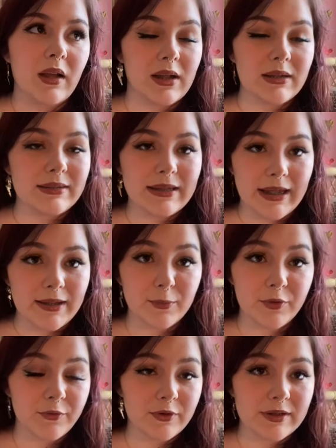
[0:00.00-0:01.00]

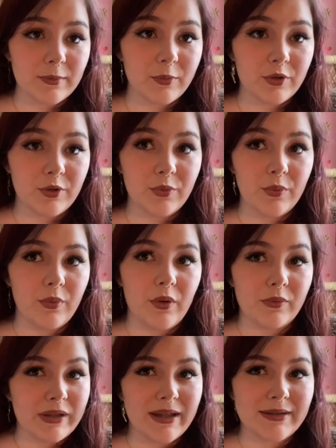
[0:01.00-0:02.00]
unattainable for someone who
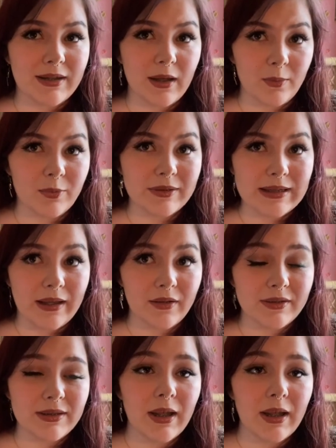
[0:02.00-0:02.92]
only has a couple sales,